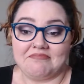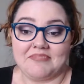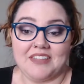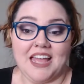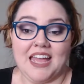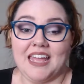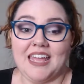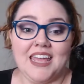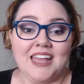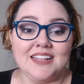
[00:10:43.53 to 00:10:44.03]

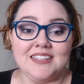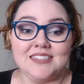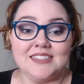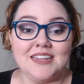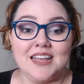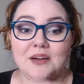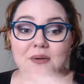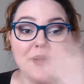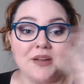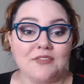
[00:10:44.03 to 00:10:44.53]
I can't
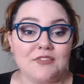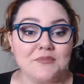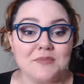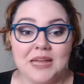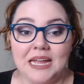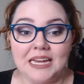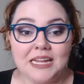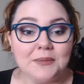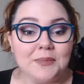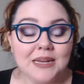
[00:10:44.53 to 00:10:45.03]
stay away from
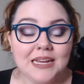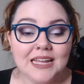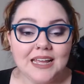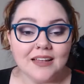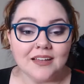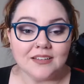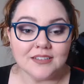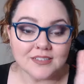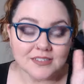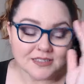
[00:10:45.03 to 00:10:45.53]
anybody
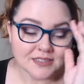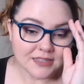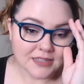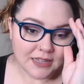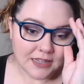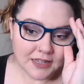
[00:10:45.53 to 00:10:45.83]
else.